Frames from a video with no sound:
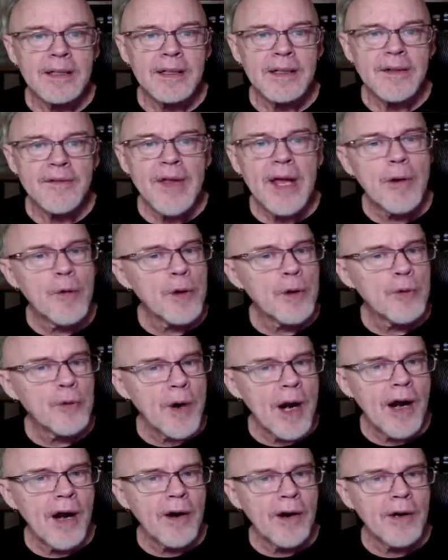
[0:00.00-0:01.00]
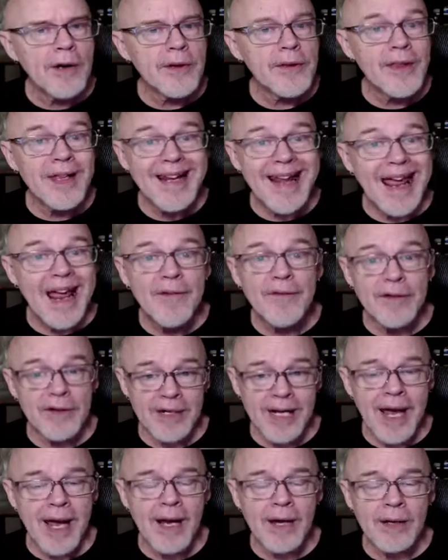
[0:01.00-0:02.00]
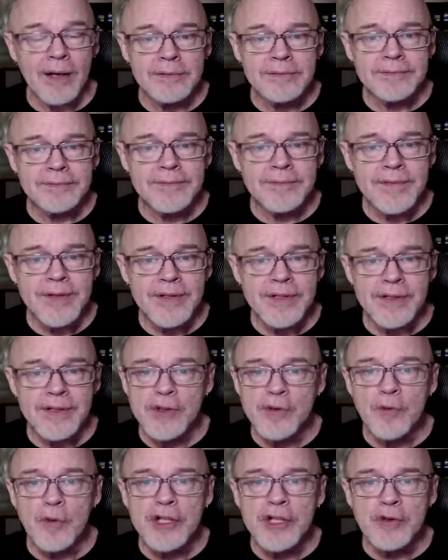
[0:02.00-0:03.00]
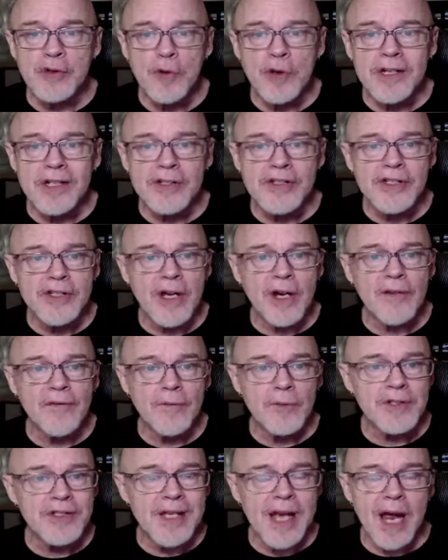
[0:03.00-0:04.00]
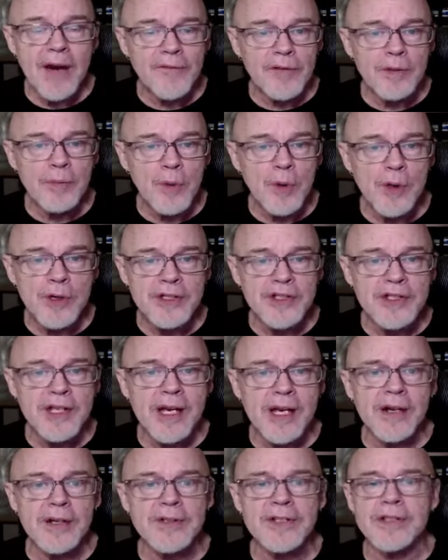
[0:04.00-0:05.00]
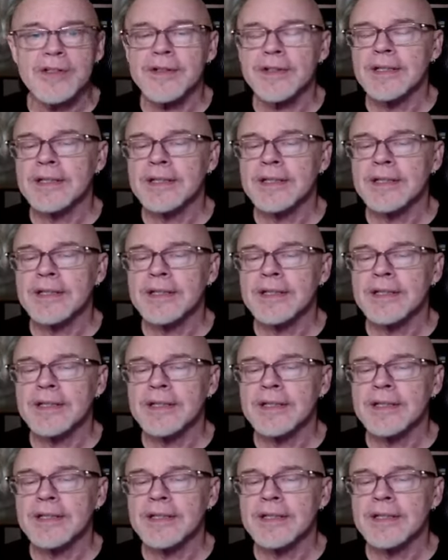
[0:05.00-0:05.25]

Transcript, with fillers: They were rarer than ever now, since witchwood itself was ever more scarce.